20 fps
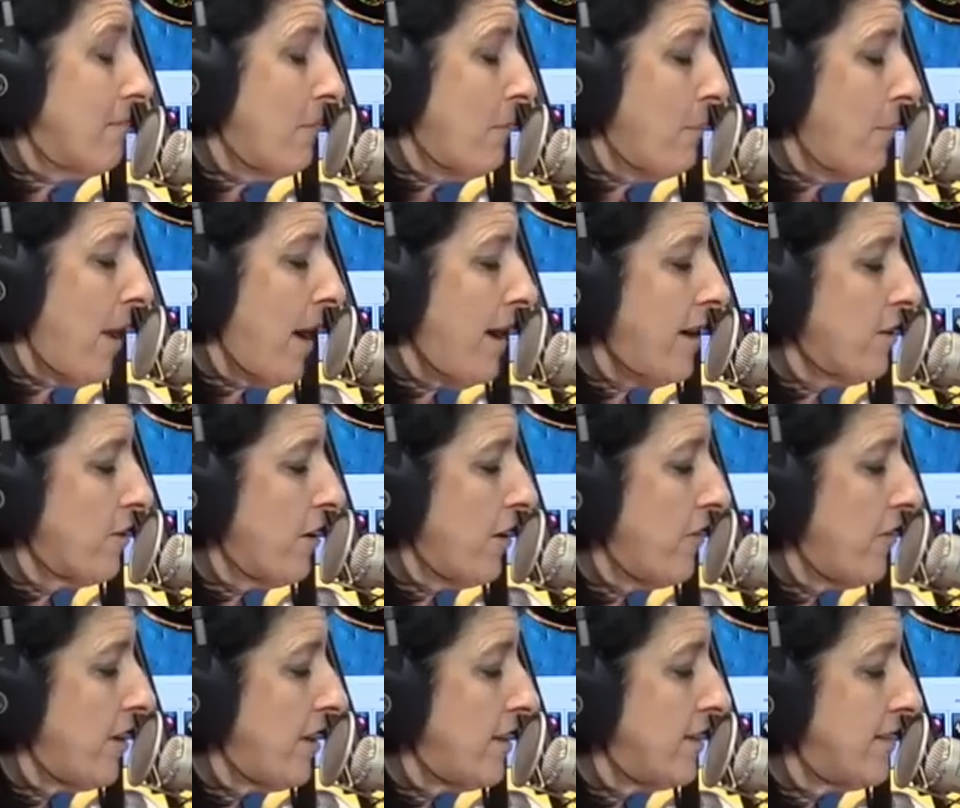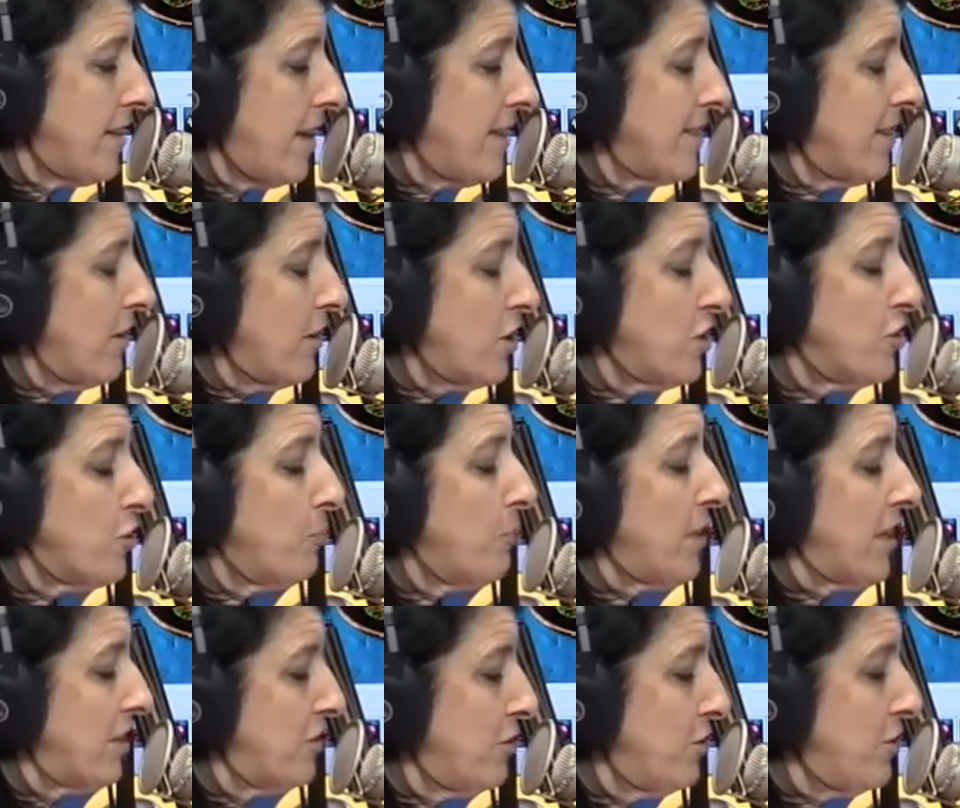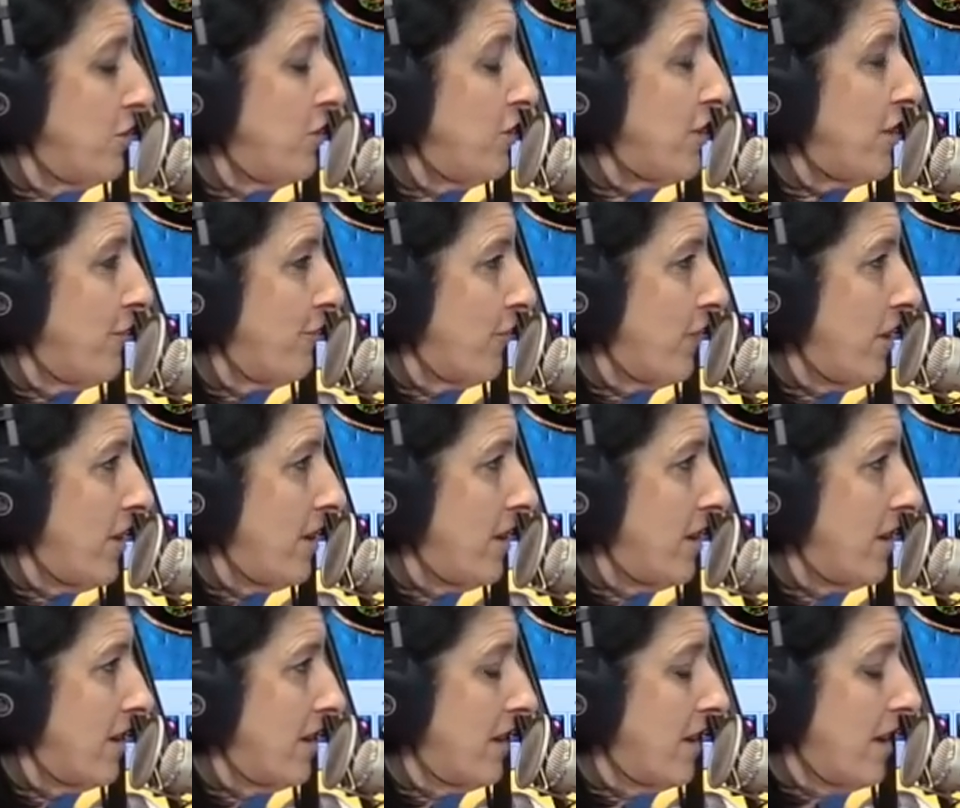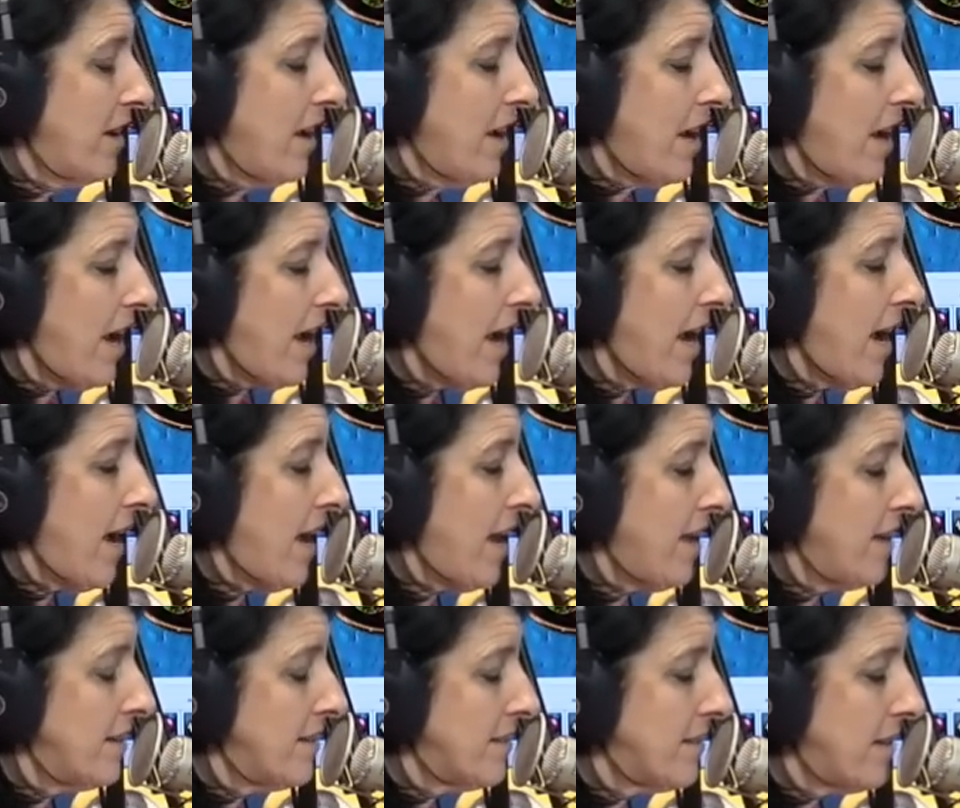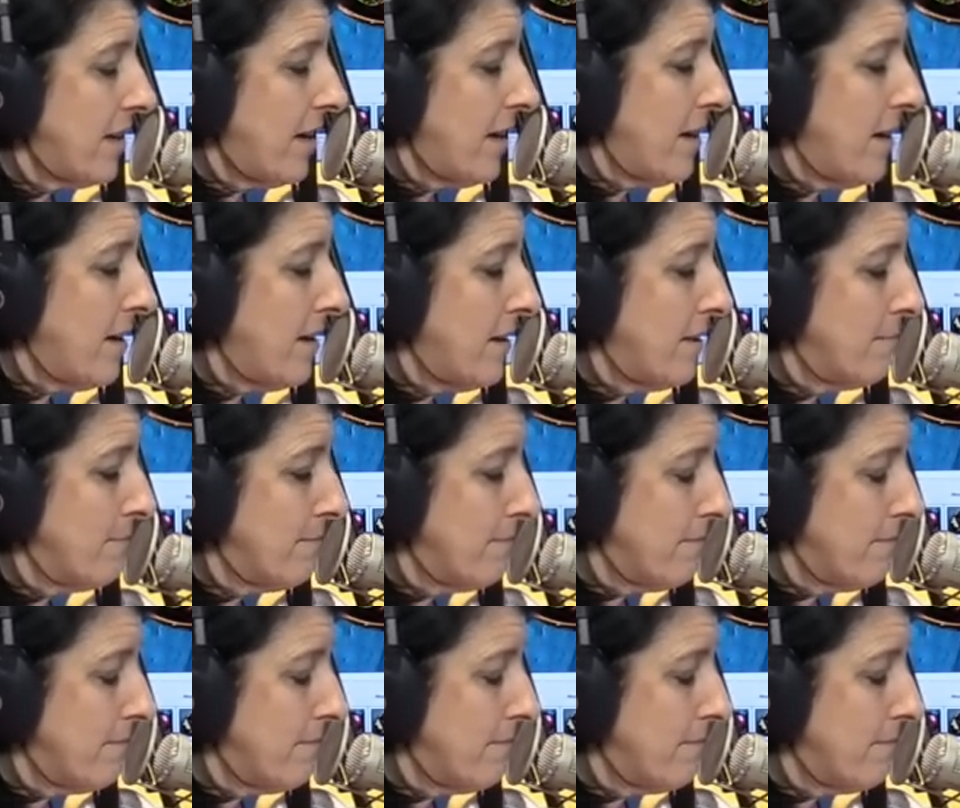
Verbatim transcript: buyer on these. As long as your pictures are different. And um,